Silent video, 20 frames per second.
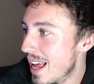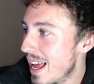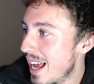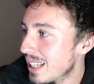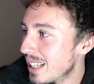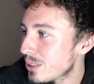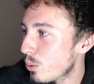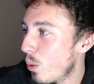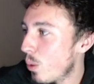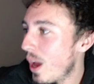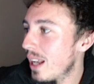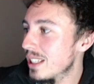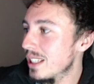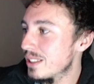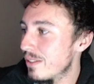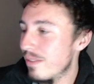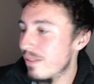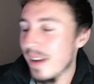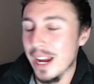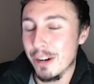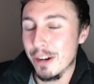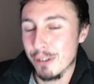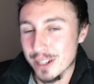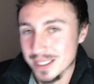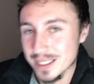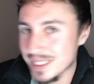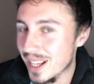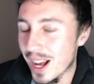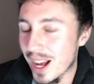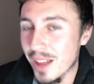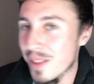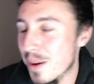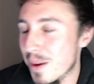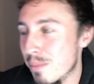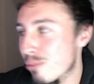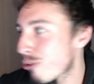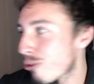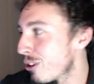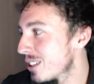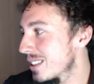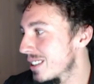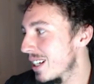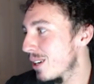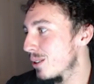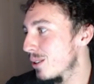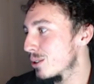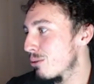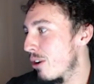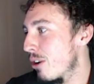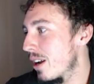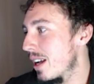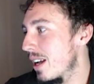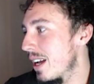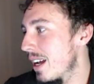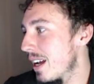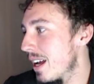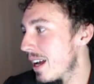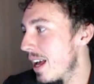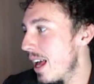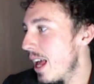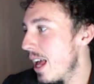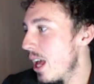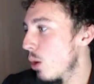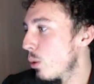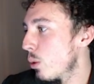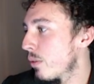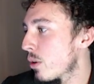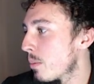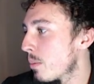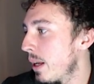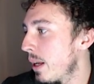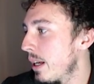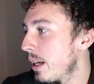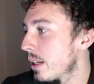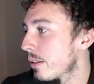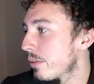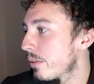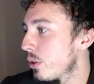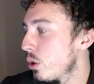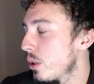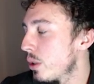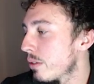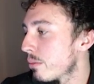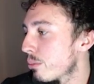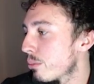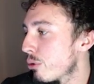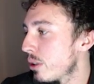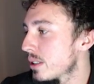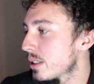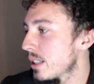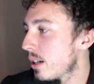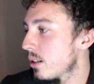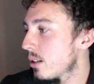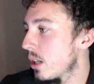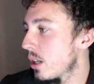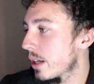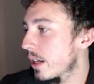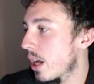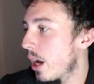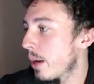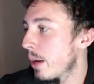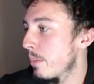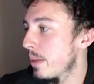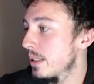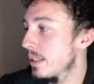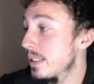as well as various other pre-sales right here. We've completed a few different pre-sales, like I M P